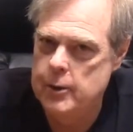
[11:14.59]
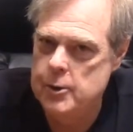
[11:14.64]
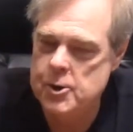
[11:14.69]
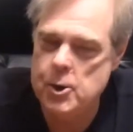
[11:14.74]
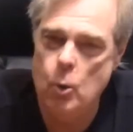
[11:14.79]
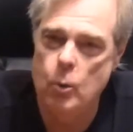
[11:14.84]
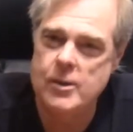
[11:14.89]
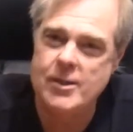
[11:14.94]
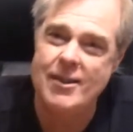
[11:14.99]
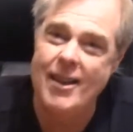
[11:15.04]

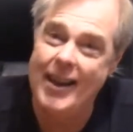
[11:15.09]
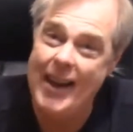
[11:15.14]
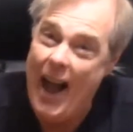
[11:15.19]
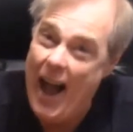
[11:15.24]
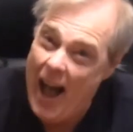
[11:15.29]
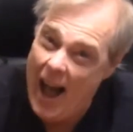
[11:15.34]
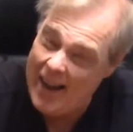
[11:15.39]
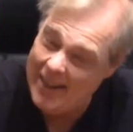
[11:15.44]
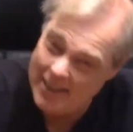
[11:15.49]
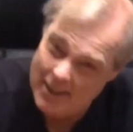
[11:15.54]
So it's like,
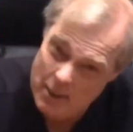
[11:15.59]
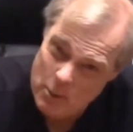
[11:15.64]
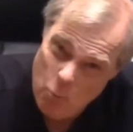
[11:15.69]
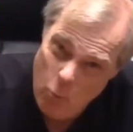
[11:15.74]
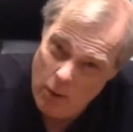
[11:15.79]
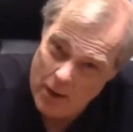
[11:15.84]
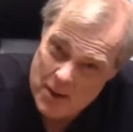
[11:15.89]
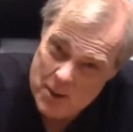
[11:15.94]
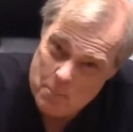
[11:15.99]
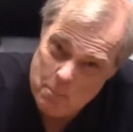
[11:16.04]
I didn't
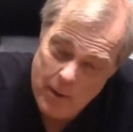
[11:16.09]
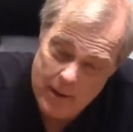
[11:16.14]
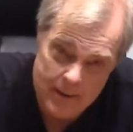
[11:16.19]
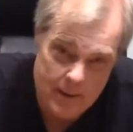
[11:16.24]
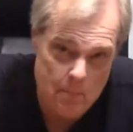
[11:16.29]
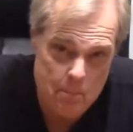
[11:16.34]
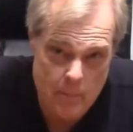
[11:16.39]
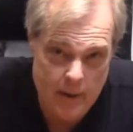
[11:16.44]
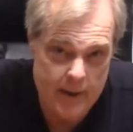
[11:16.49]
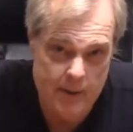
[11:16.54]
want to spend the
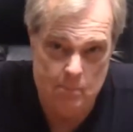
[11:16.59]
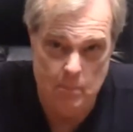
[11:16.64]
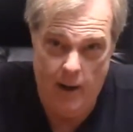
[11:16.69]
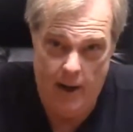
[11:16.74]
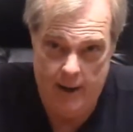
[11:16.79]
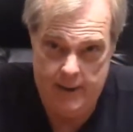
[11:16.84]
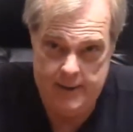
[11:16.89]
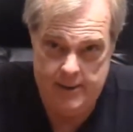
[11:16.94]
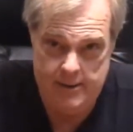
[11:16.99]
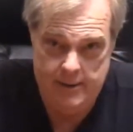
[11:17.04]
big
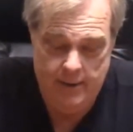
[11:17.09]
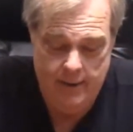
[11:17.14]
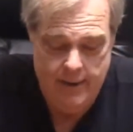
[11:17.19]
bucks